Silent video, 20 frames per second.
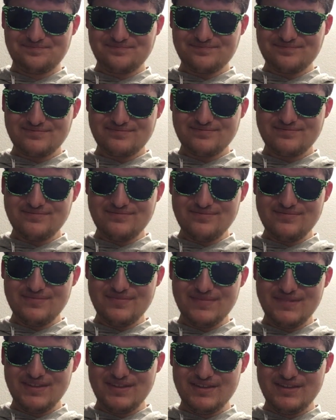
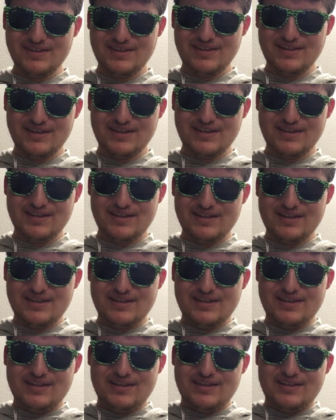
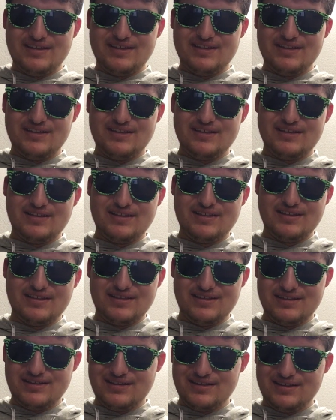No one is speaking in this clip.